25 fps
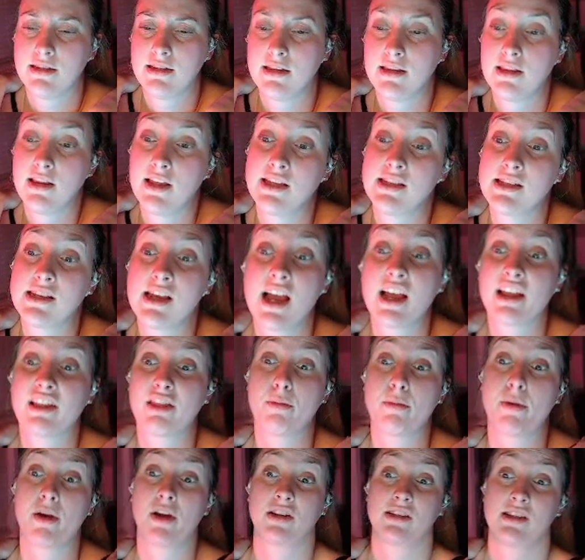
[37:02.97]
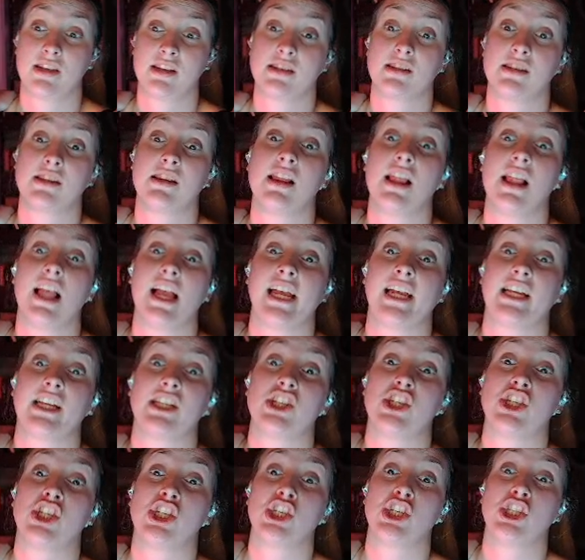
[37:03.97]
Unless Hack the Box is like
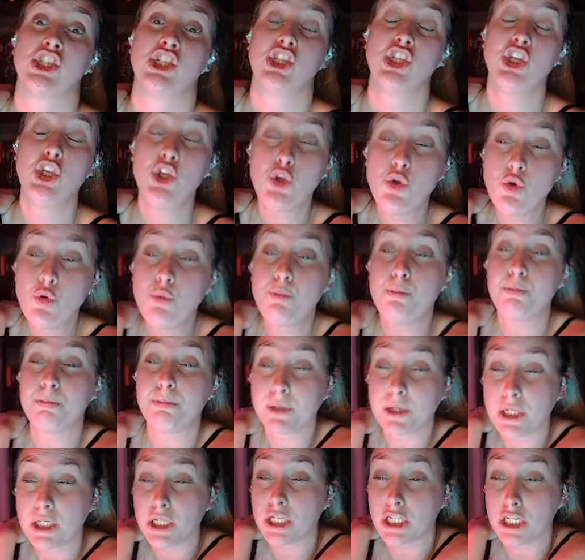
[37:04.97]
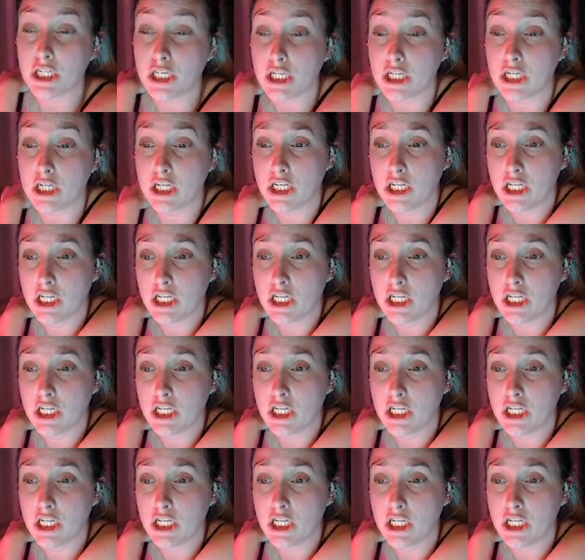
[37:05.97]
super